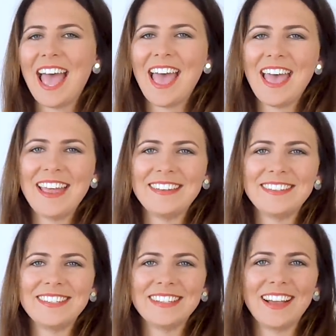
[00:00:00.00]

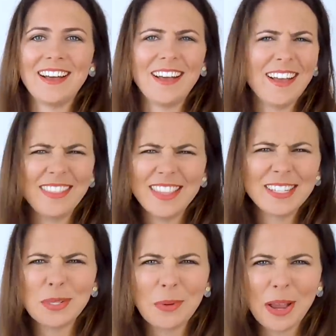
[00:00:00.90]
and
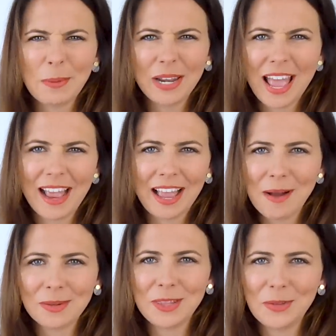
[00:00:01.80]
this is where I want to hang
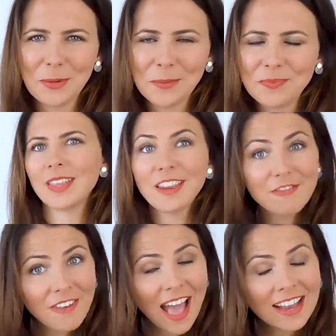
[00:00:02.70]
out with you. In
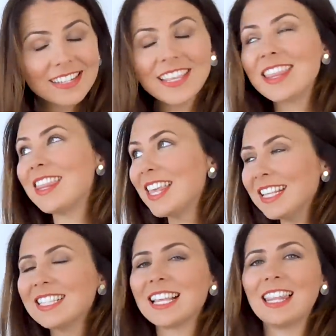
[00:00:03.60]
fact,
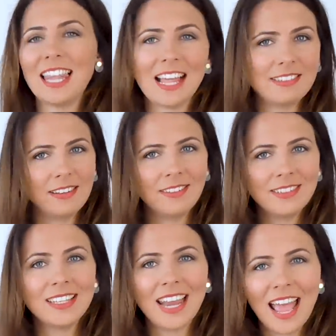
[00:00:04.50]
this
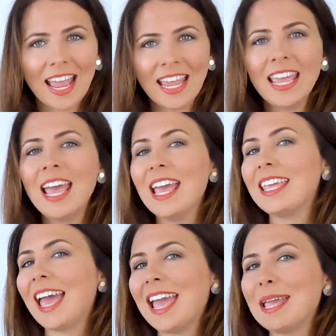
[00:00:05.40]
lesson today
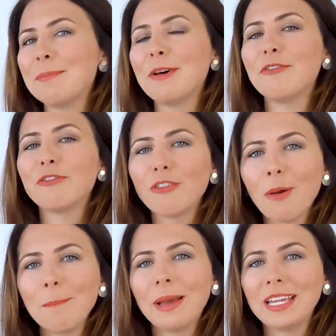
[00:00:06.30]
came
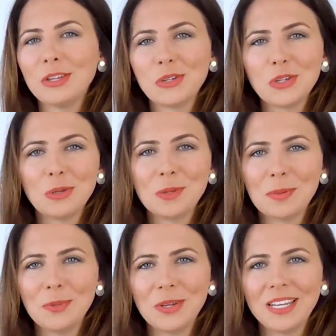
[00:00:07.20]
from my YouTube
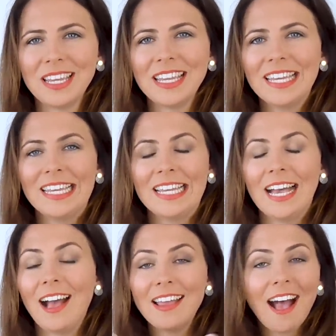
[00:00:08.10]
community.
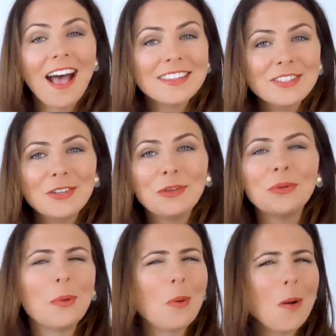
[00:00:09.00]
I asked
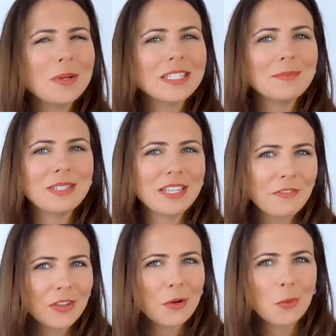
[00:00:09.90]
you what were some
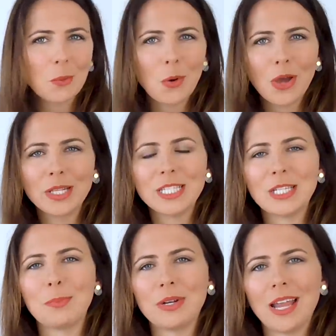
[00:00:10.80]
difficult words
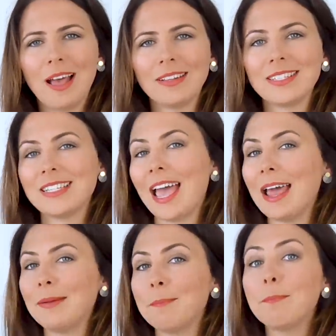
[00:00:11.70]
to pronounce,
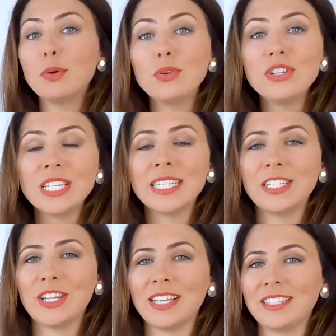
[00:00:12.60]
and Pooji
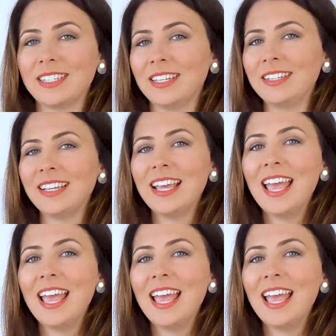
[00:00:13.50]
suggested